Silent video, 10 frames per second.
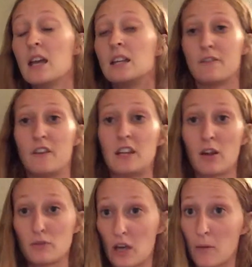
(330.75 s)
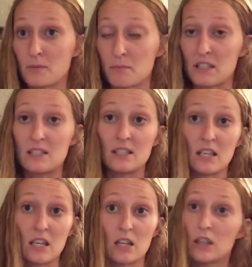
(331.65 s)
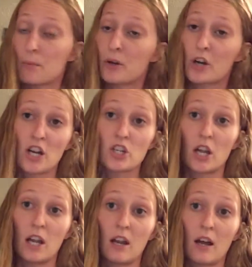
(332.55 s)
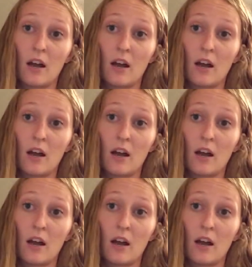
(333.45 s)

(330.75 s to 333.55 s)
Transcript: the videos helped me see the progression